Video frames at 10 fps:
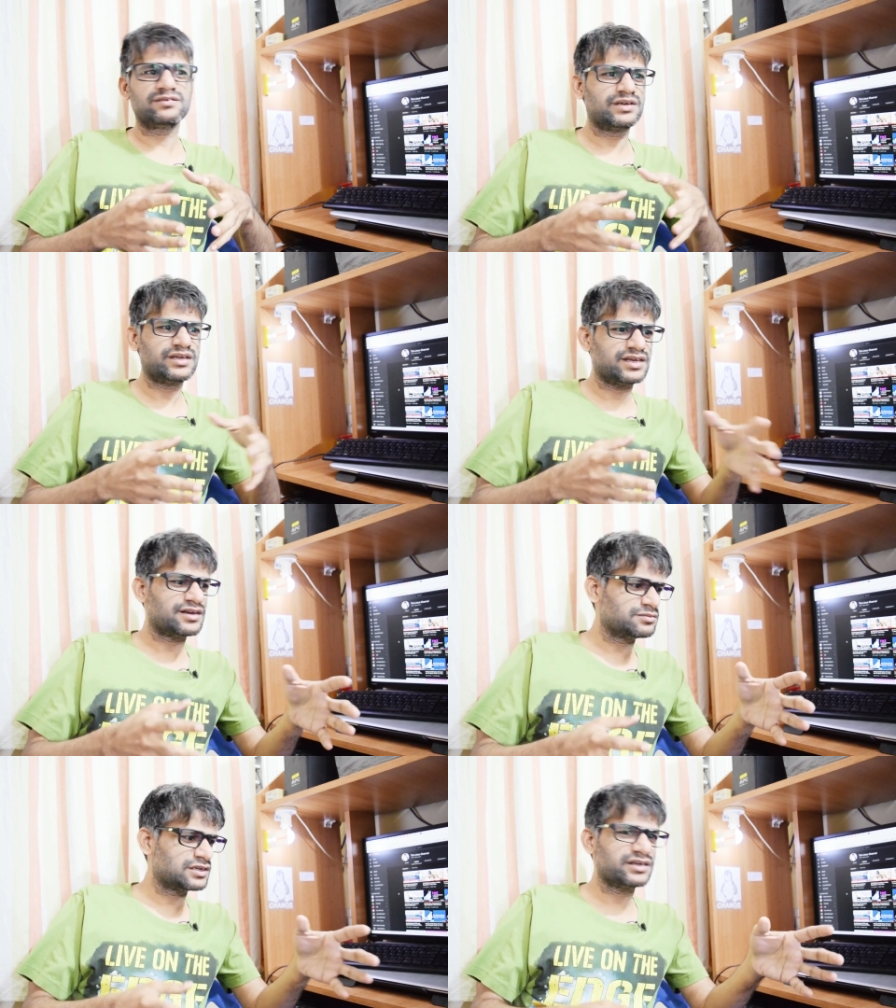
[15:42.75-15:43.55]
When I
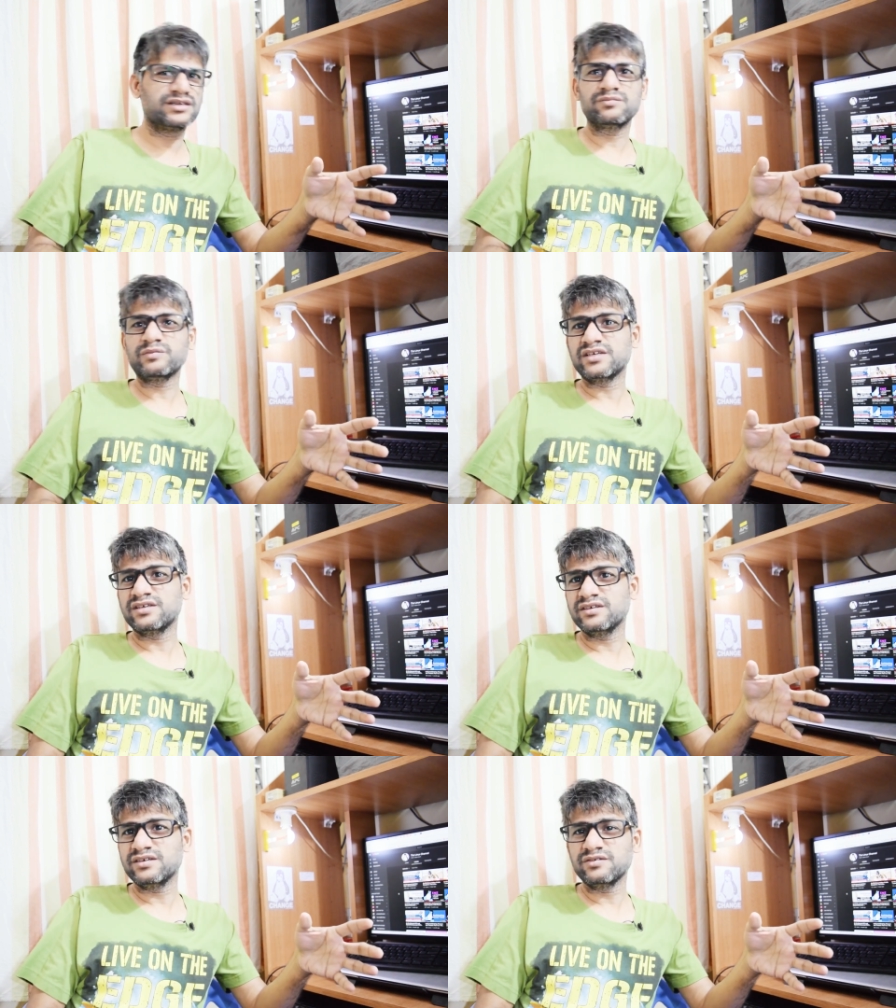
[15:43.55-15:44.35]
upgrade
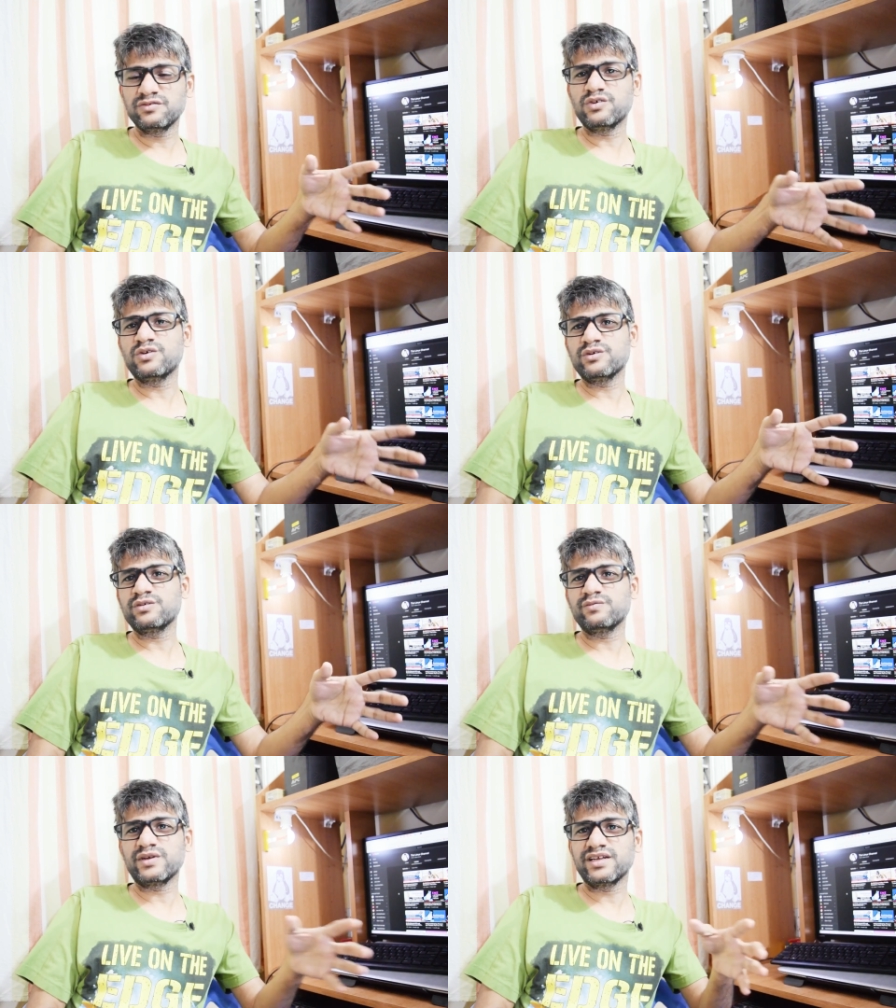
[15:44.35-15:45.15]
my
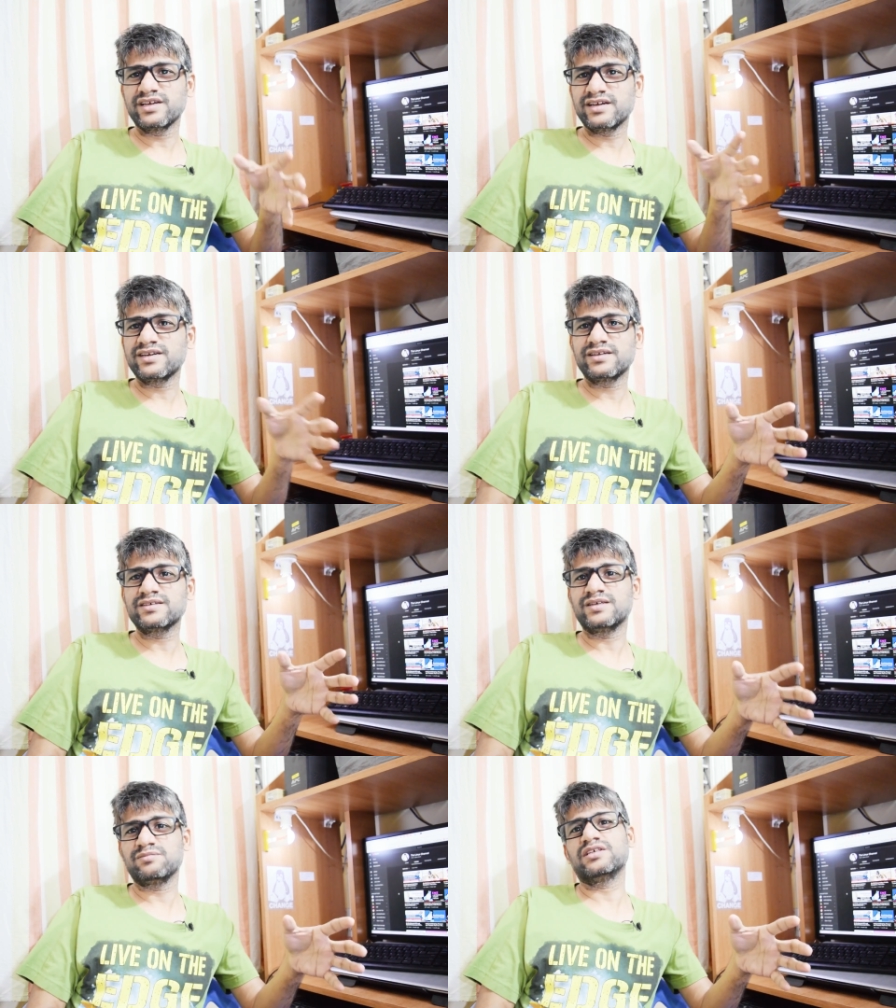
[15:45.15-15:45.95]
phone, when I get
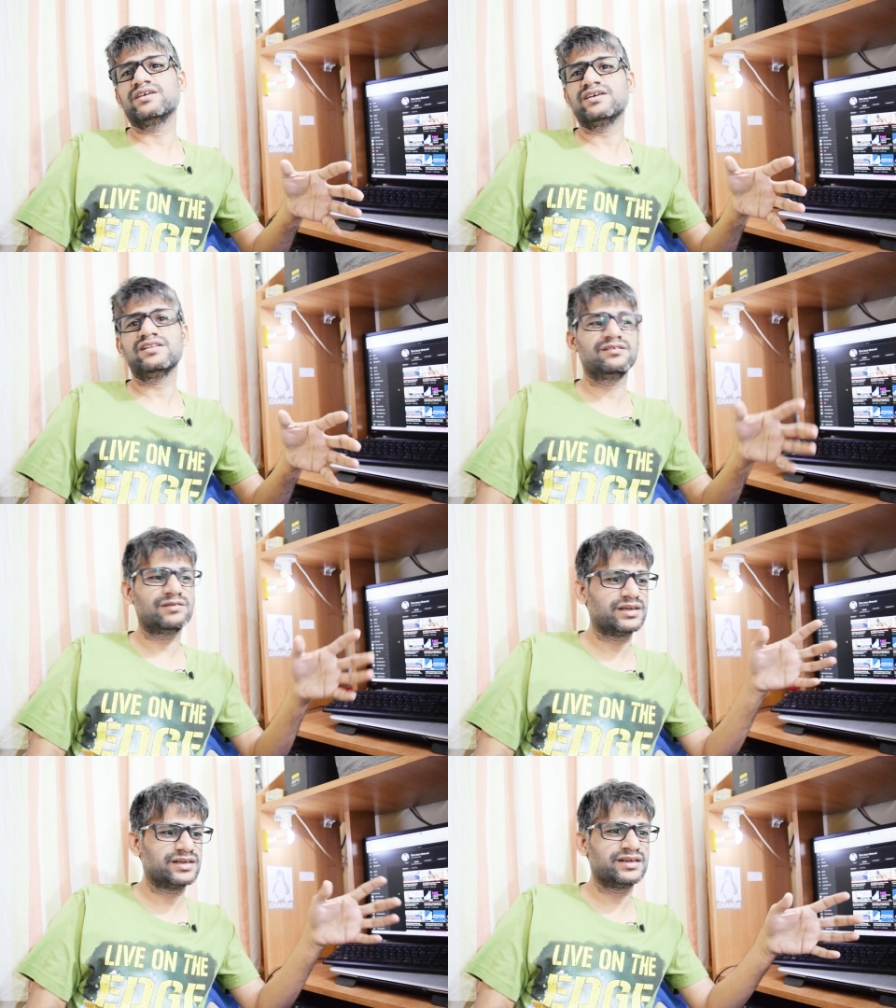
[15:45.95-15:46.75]
uh, something else,
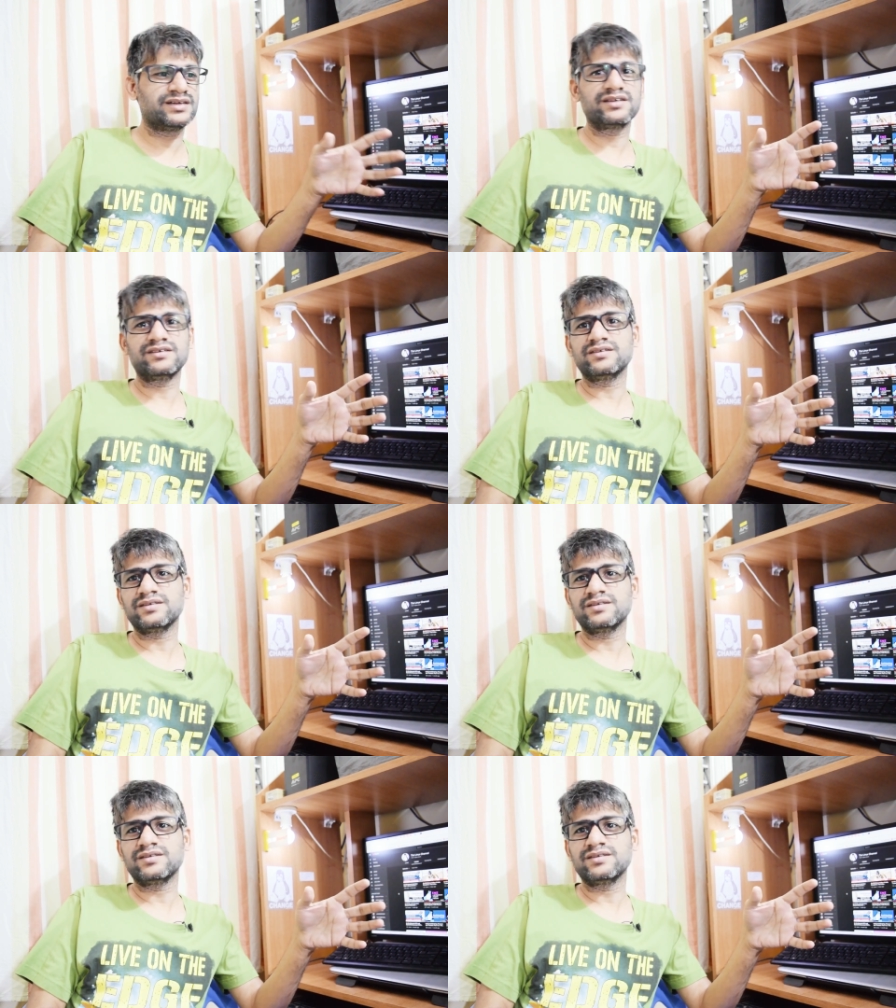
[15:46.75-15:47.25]
when I get uh,